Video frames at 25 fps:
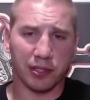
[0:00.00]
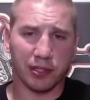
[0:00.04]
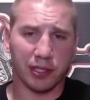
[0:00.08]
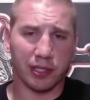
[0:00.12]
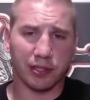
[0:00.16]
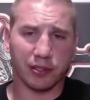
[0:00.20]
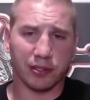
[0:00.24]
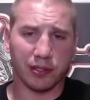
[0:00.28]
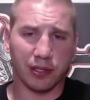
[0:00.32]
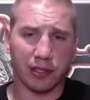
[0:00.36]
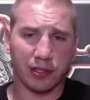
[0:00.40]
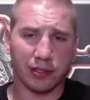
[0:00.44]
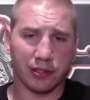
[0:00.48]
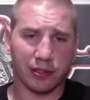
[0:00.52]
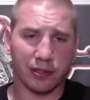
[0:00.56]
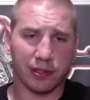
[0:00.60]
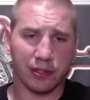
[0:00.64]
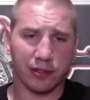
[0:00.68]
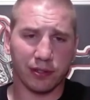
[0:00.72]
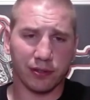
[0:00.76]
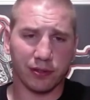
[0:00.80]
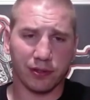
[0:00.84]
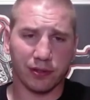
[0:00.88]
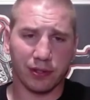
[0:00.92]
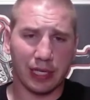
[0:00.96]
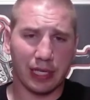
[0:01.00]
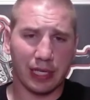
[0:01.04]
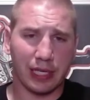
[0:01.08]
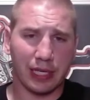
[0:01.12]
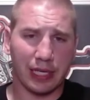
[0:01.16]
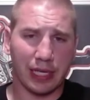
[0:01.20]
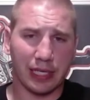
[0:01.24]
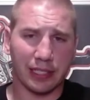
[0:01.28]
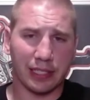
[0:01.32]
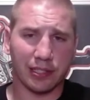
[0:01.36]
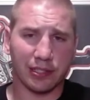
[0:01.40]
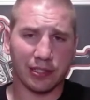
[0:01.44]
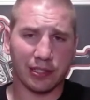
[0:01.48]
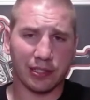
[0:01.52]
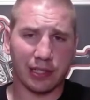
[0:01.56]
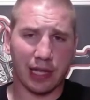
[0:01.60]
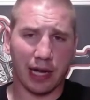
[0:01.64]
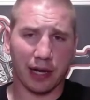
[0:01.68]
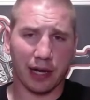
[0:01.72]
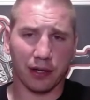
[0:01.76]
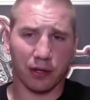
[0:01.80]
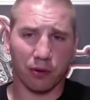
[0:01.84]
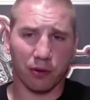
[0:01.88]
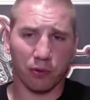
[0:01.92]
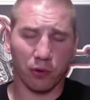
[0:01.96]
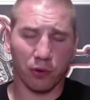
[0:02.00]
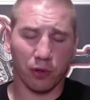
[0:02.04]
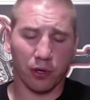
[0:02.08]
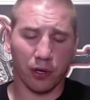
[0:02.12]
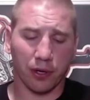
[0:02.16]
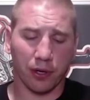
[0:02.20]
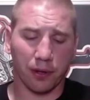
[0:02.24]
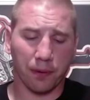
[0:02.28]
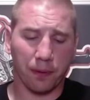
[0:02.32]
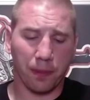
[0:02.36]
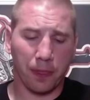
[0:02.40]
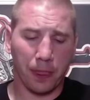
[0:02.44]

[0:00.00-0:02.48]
It's just not going to work.